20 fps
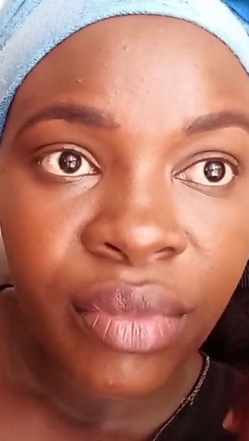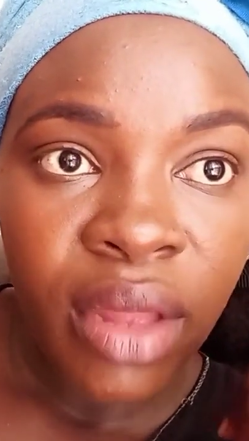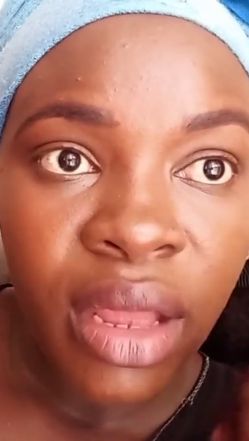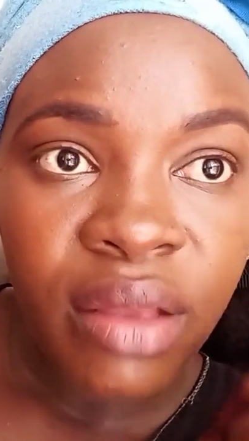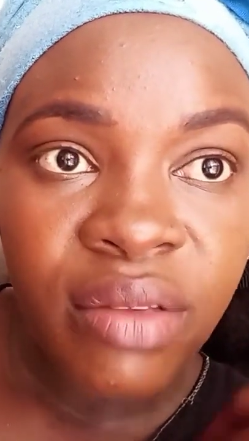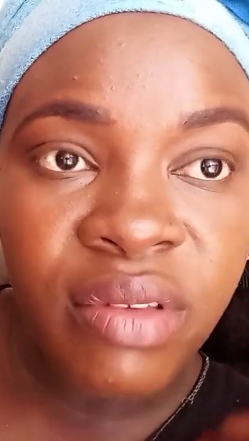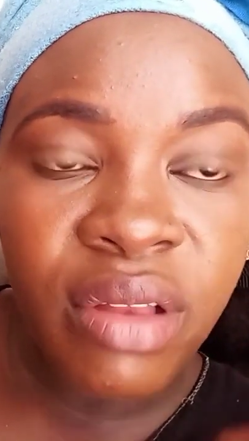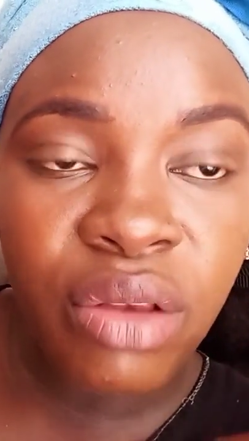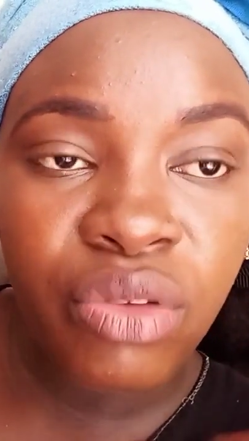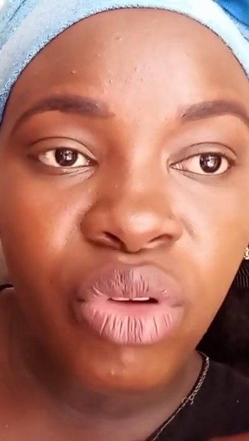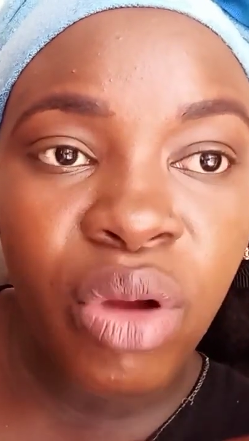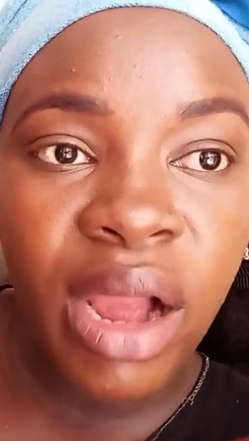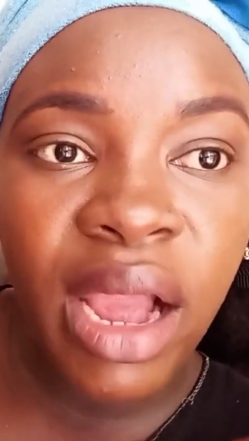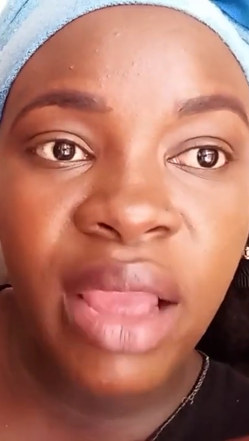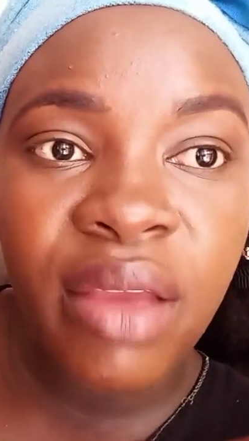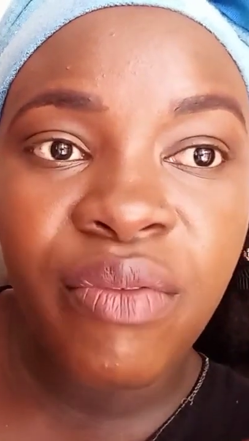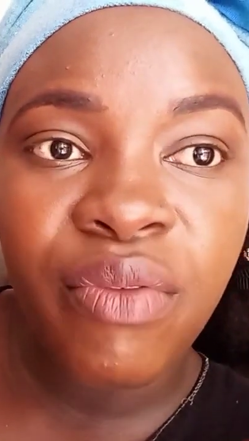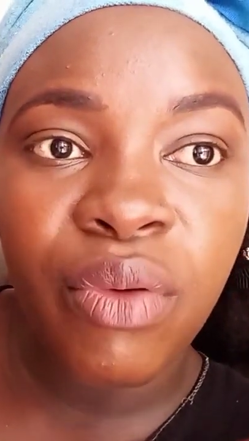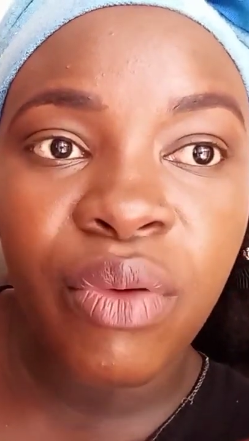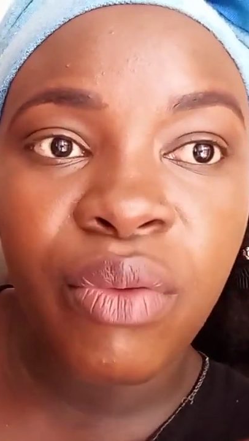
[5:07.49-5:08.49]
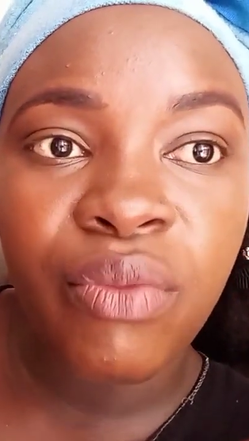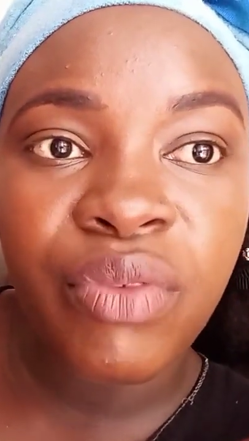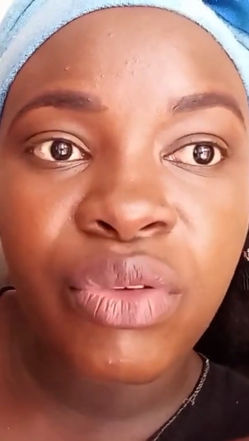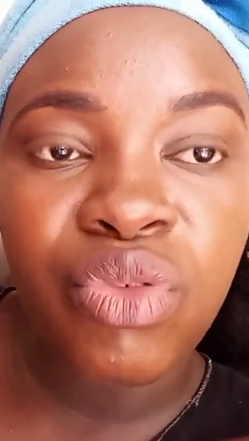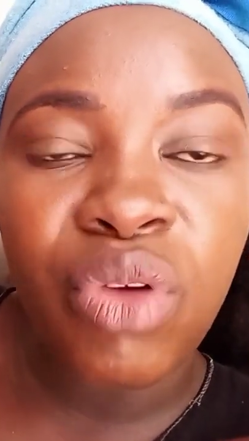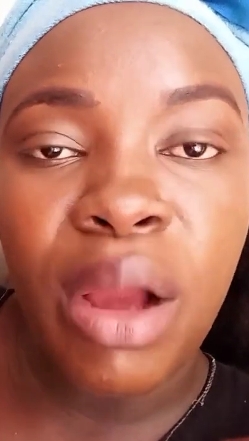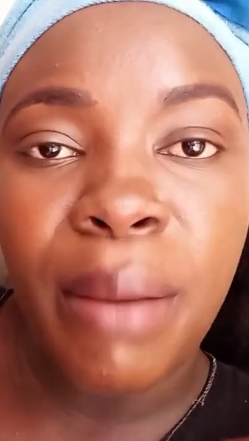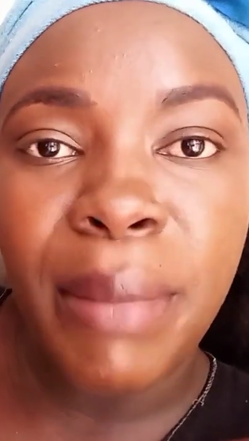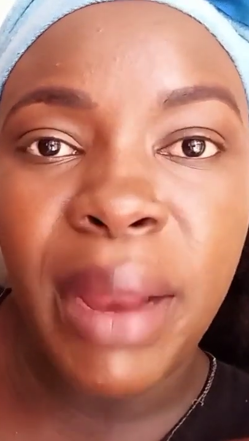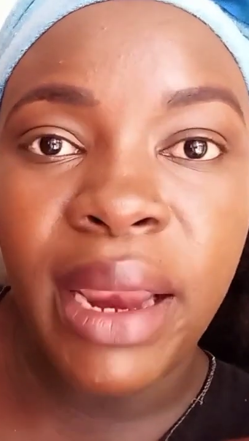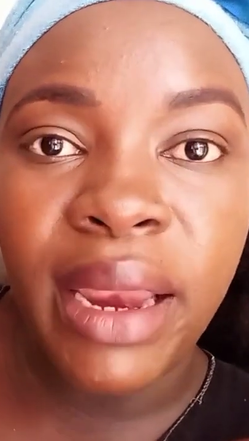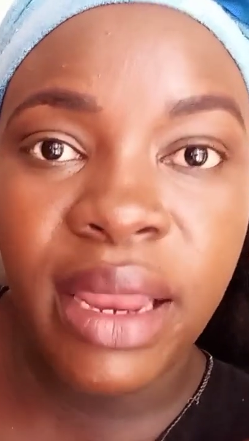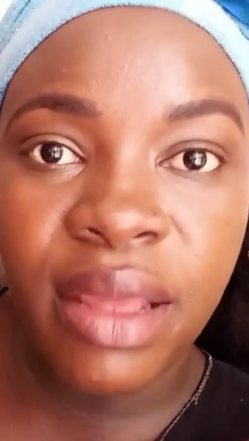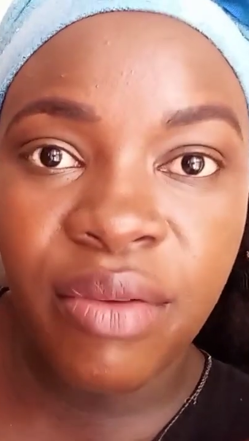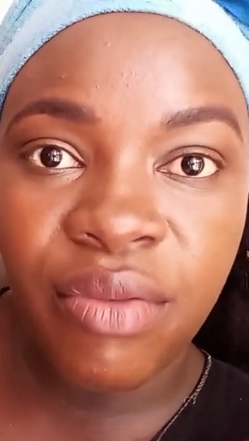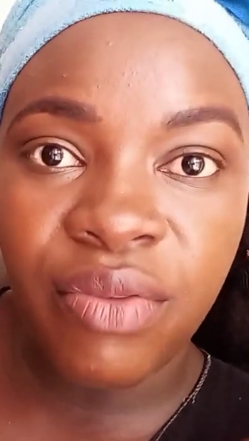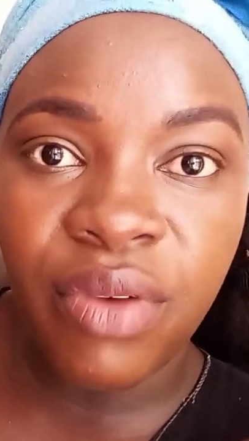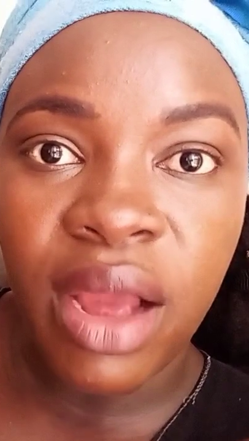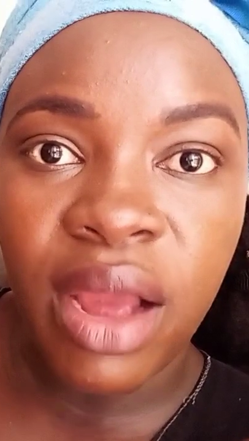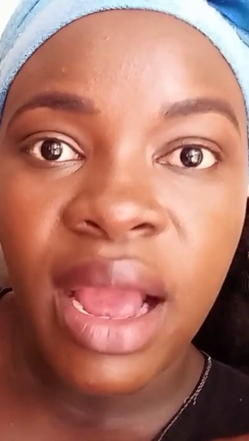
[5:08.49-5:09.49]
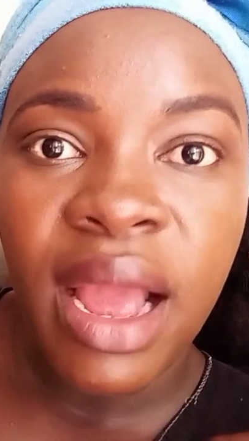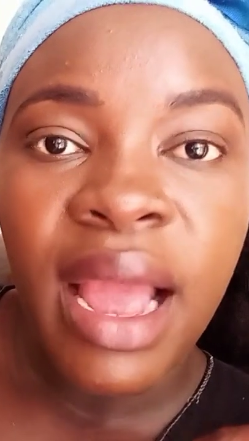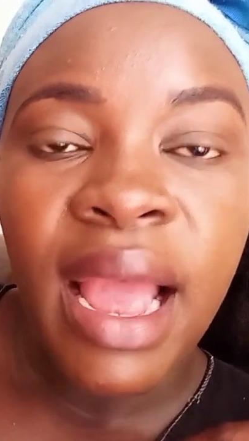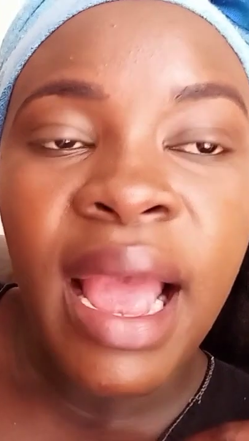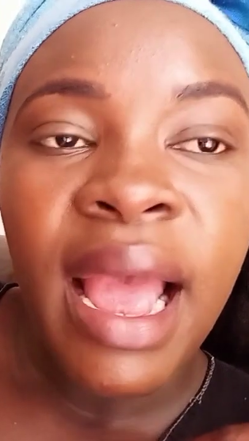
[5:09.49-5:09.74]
zilitoka hivyo vitu kama liver,